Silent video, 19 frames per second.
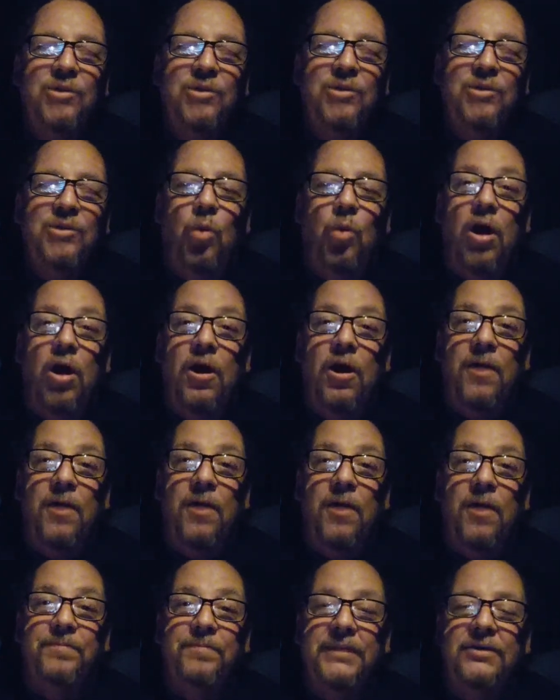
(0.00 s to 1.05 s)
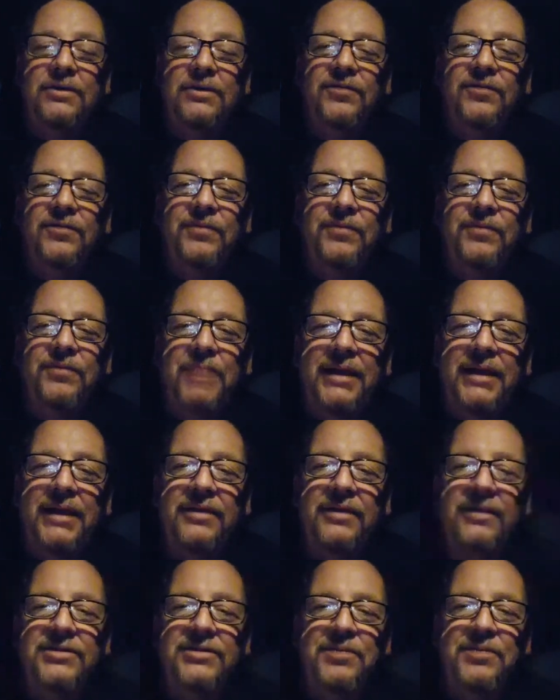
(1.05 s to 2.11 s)
Guam over by
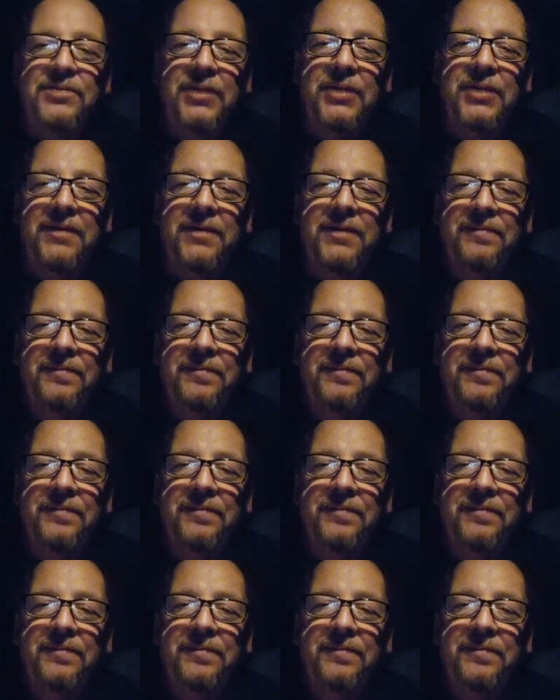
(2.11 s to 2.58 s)
there somewhere.